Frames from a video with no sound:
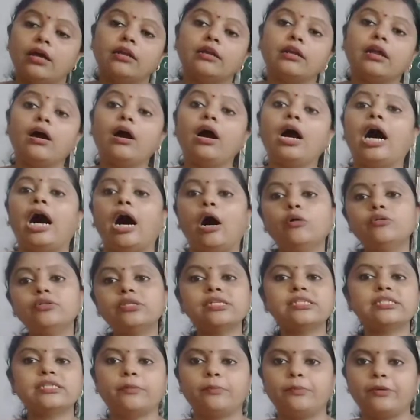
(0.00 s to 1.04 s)
Now how
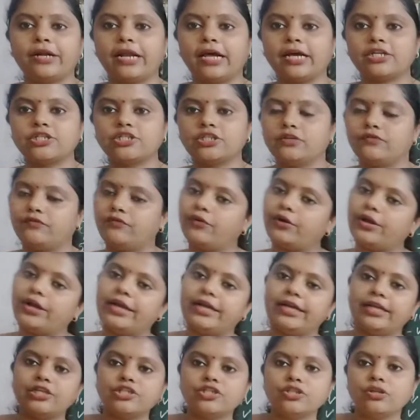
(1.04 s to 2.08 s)
the subtraction? For
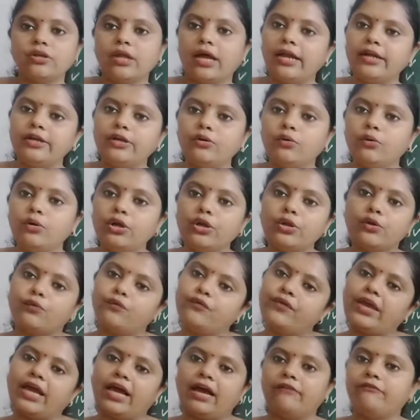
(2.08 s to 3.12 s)
addition I told you
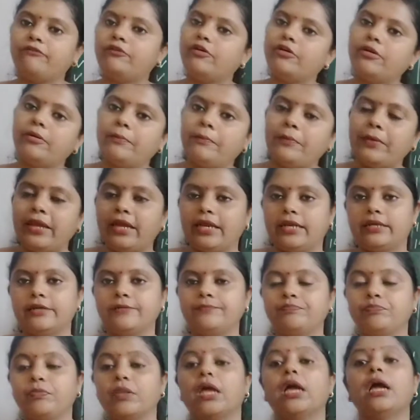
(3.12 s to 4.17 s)
we have to repeat.
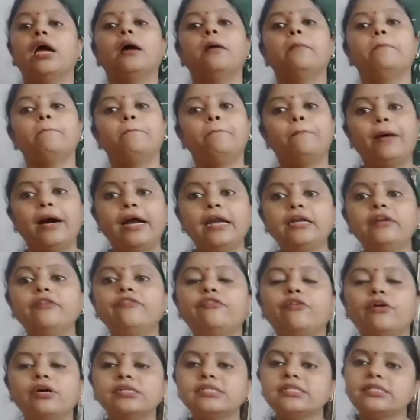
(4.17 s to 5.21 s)
But
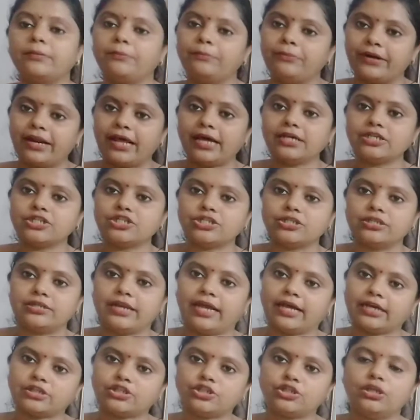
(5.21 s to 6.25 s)
for subtraction
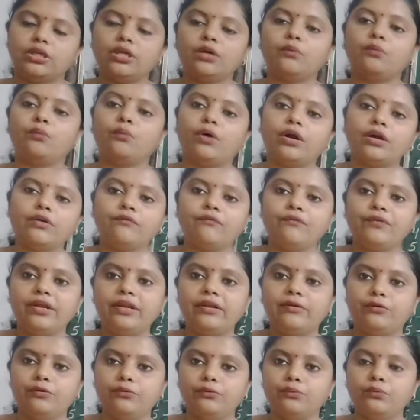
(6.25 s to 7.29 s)
actually what
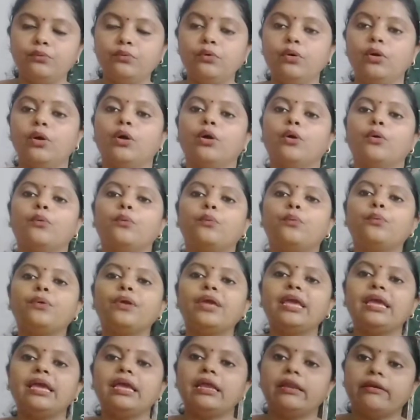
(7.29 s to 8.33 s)
we do,
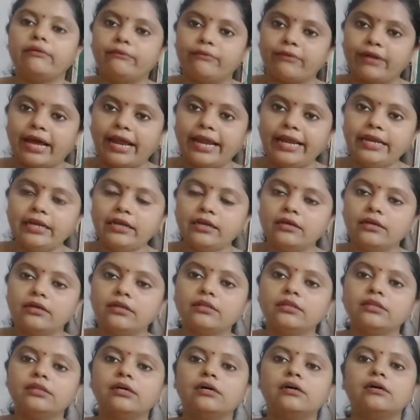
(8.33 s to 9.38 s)
we write
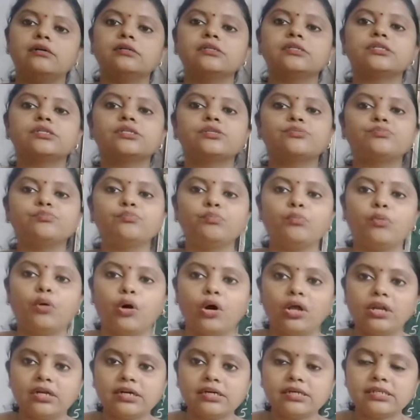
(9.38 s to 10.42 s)
the
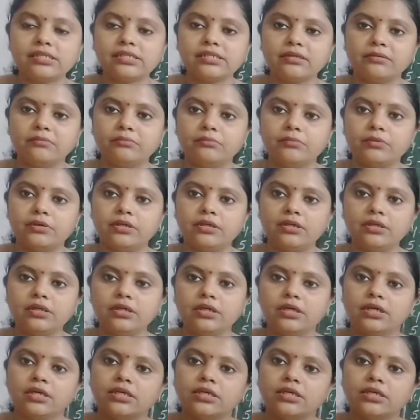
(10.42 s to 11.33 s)
smaller symbol